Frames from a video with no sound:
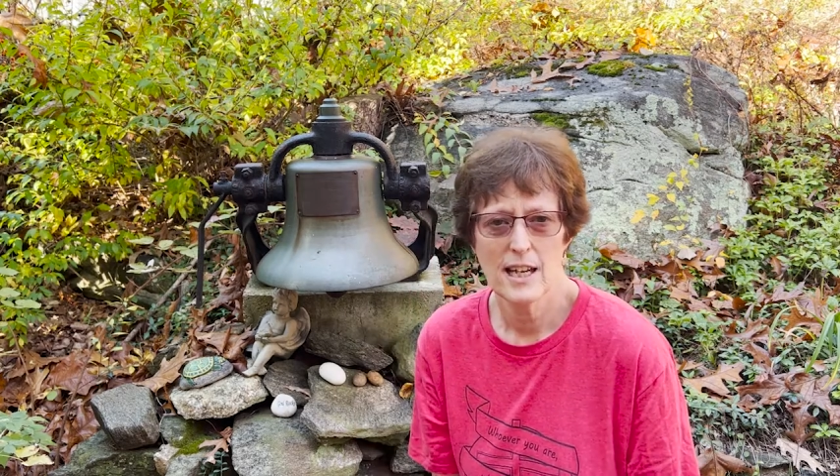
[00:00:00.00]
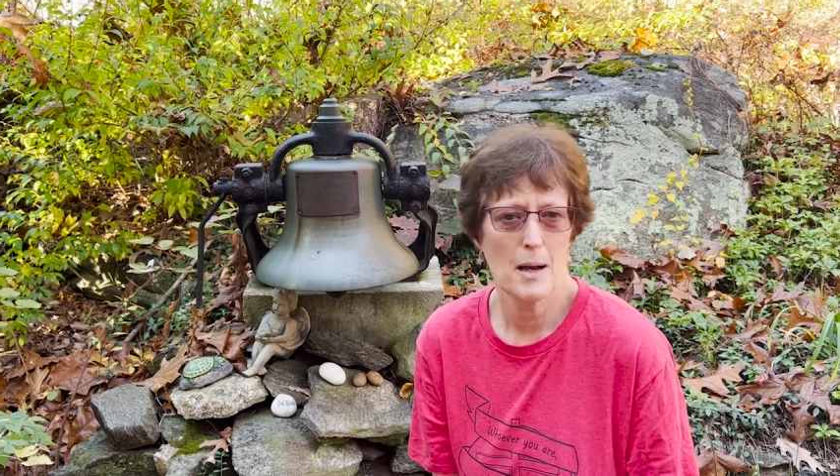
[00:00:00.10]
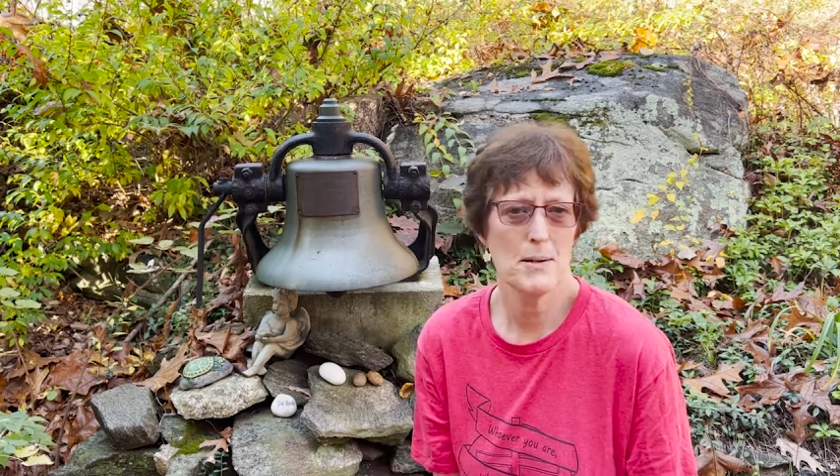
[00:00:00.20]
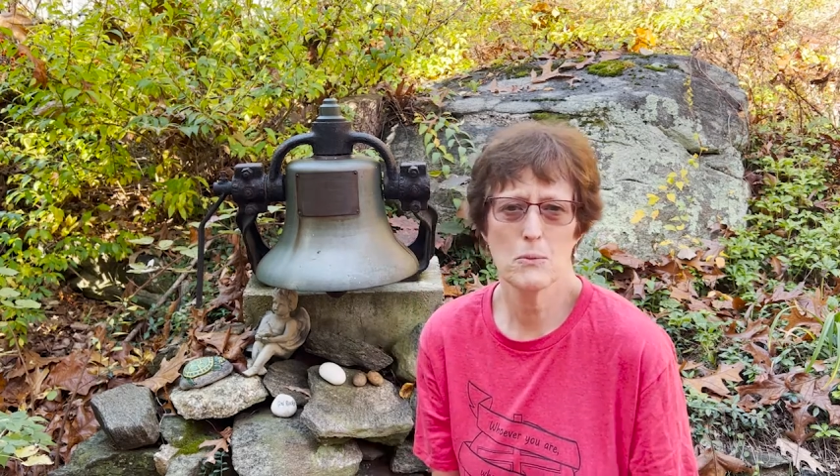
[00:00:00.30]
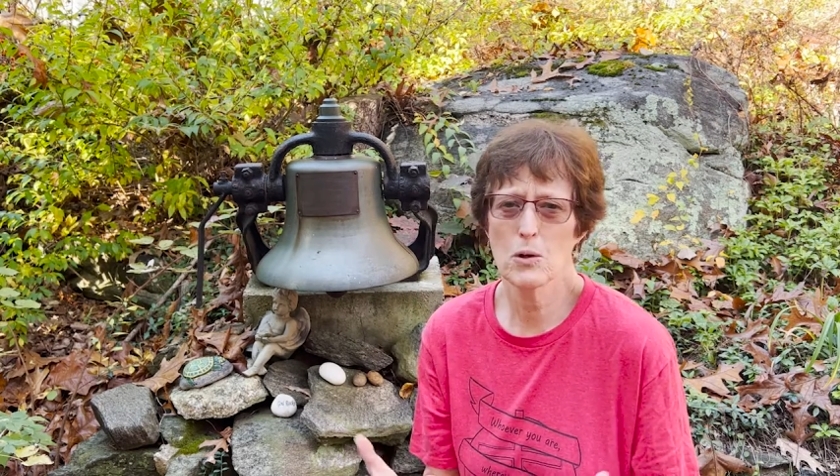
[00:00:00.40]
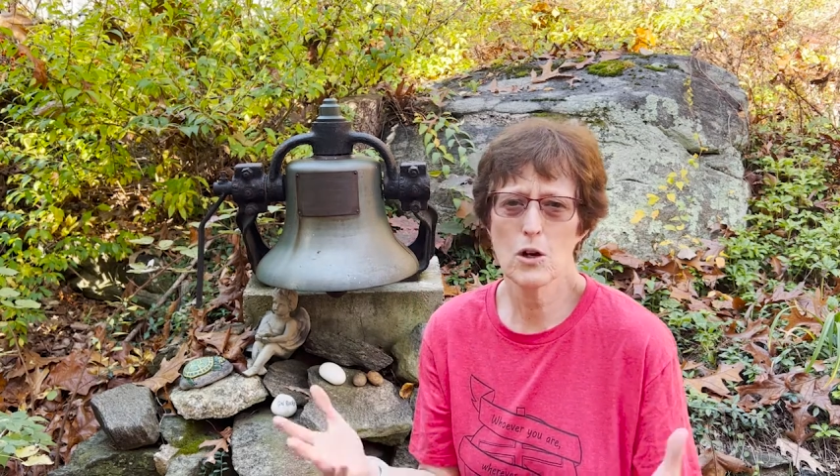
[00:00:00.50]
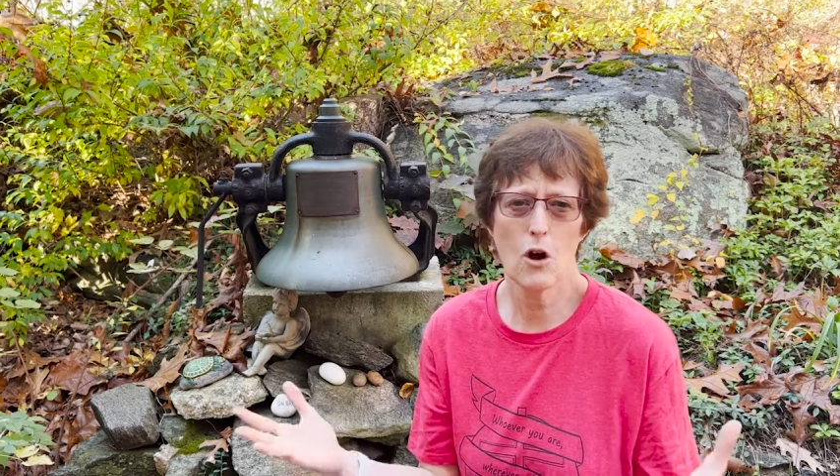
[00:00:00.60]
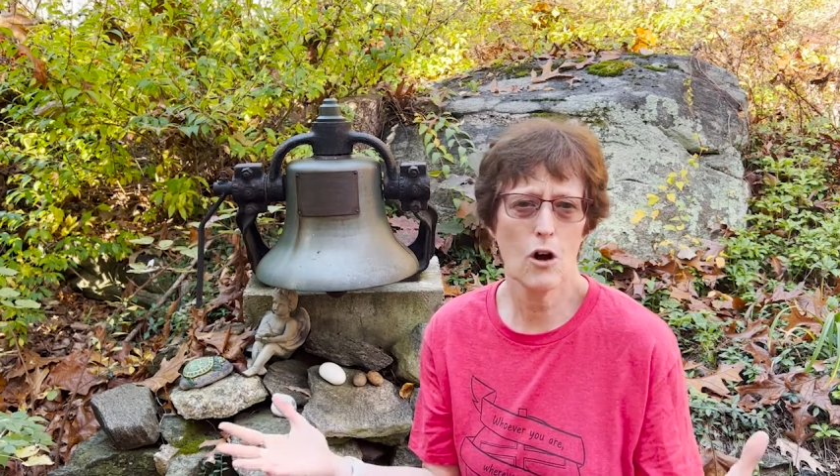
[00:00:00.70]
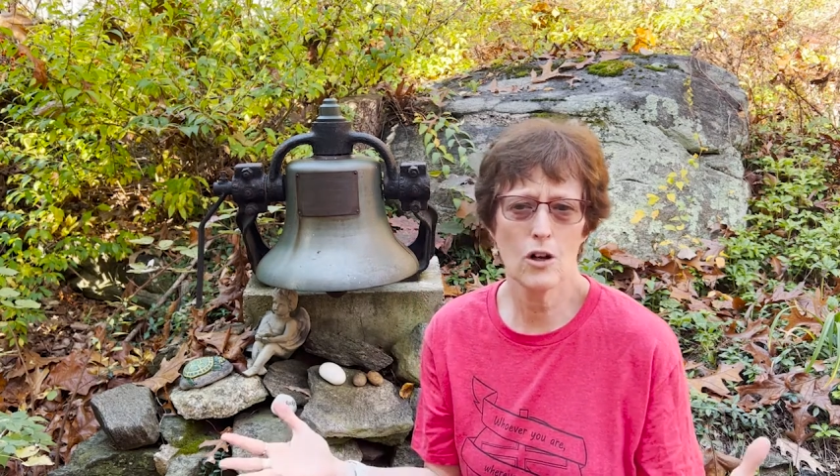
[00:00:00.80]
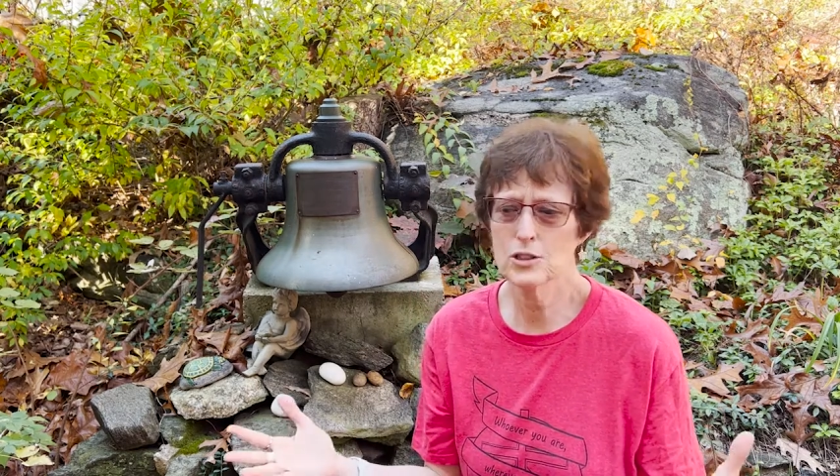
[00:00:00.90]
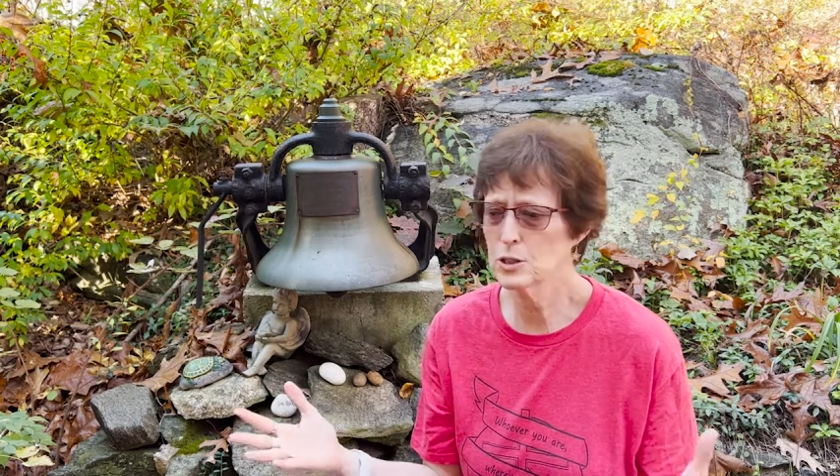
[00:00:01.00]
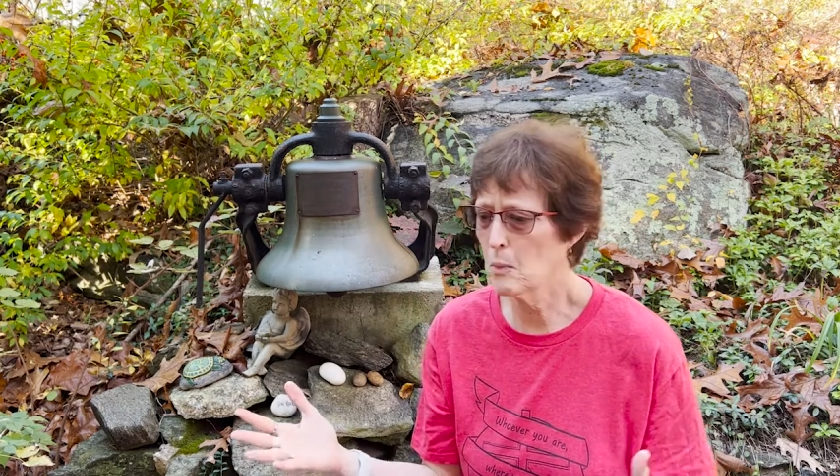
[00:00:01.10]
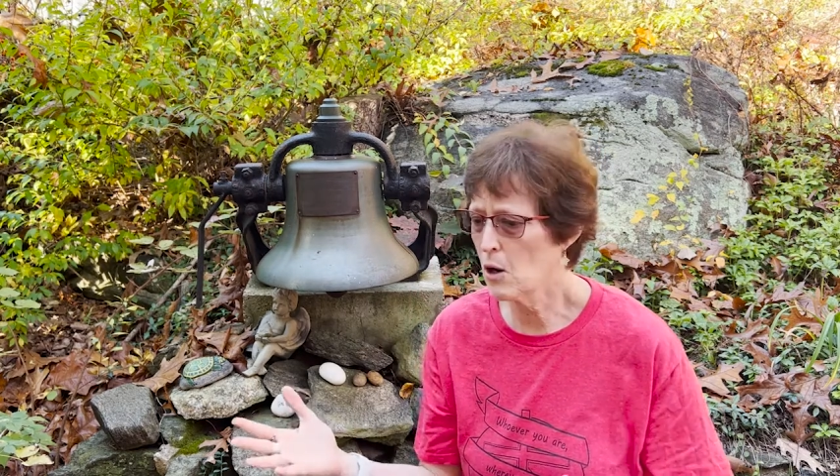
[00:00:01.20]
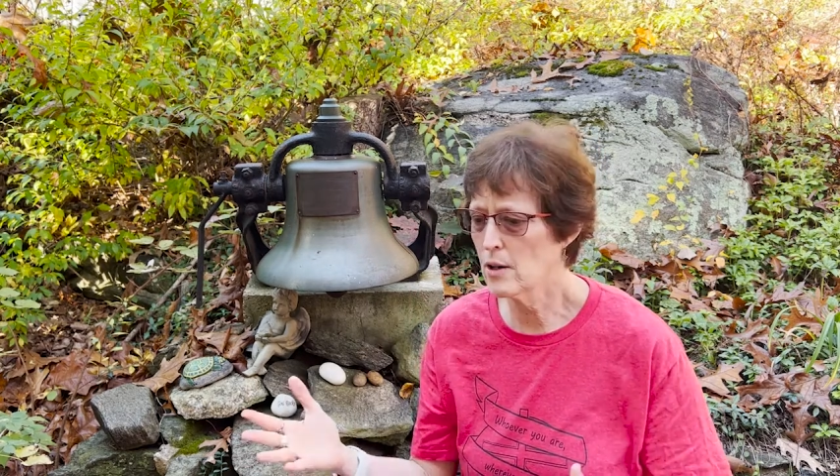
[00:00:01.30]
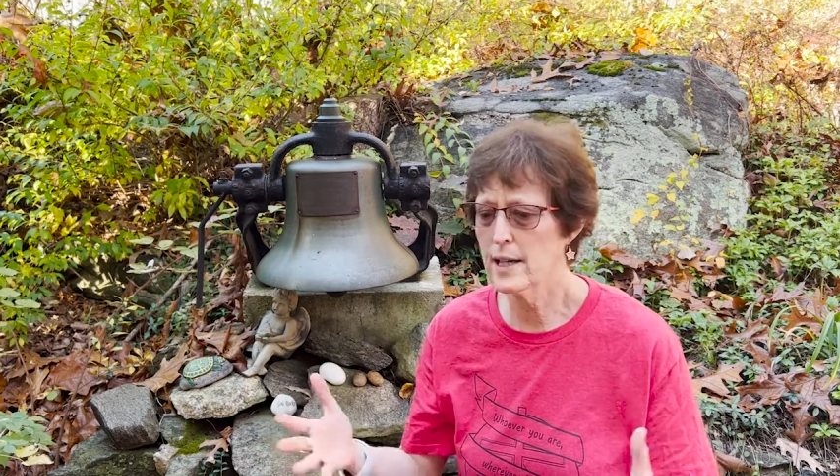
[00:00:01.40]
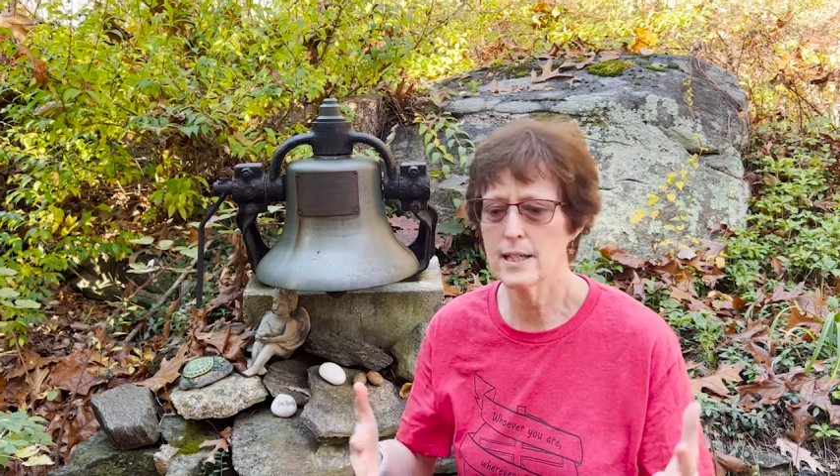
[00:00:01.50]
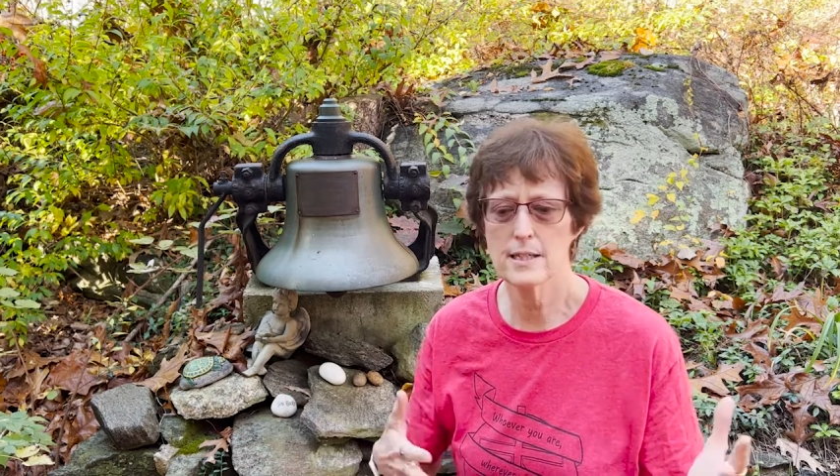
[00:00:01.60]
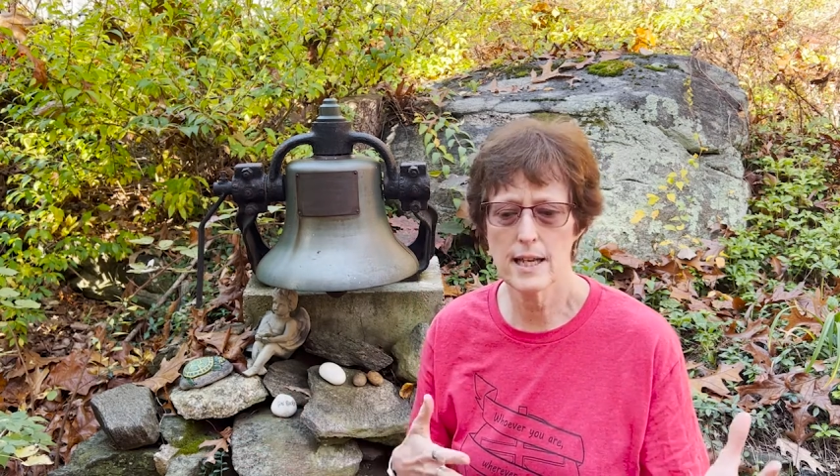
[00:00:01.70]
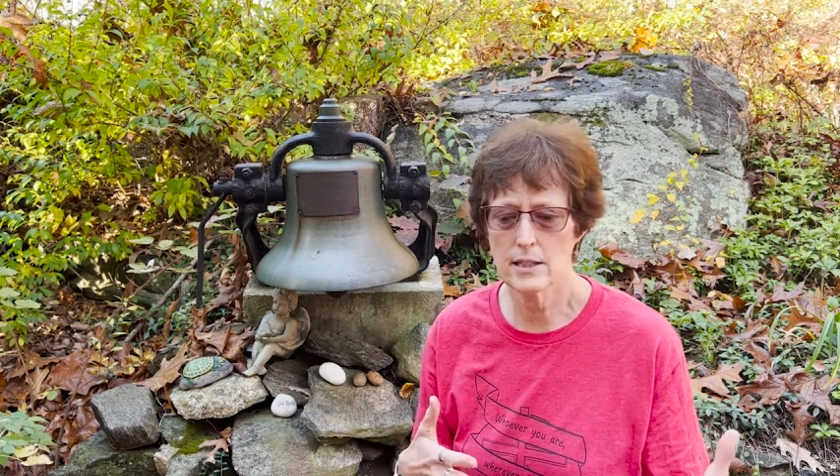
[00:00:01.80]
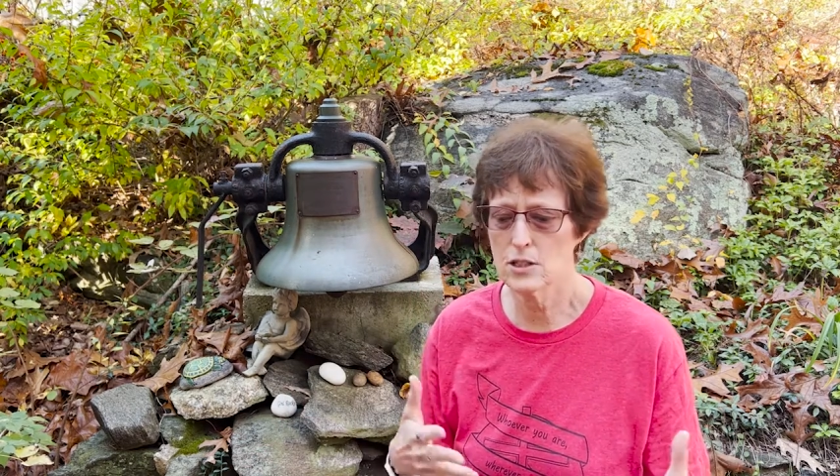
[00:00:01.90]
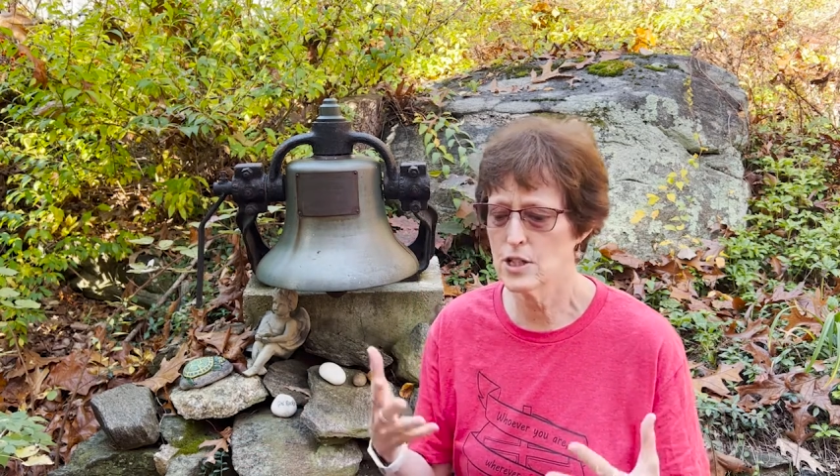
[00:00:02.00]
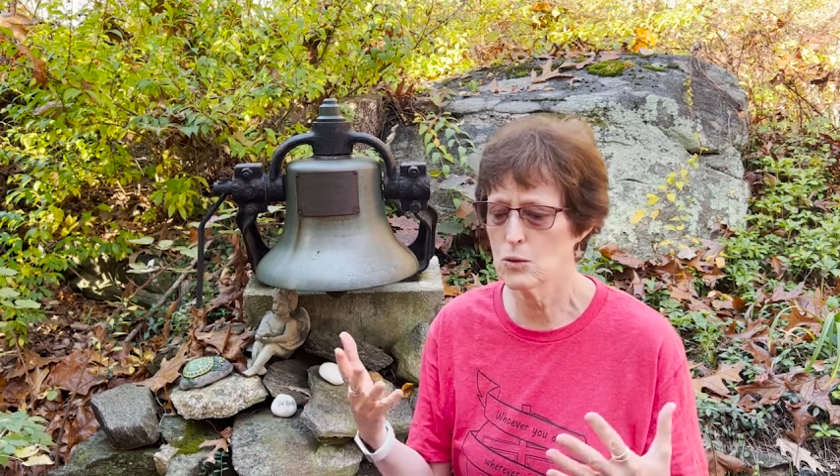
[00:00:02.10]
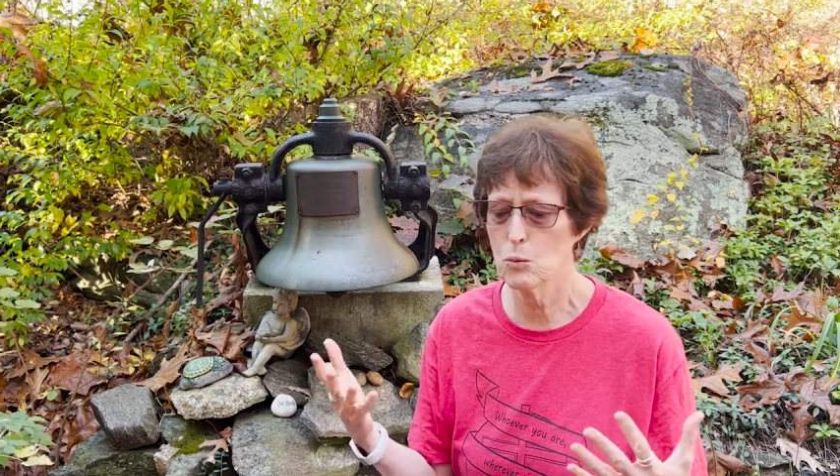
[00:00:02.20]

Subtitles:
I mean, we're all smart, intelligent.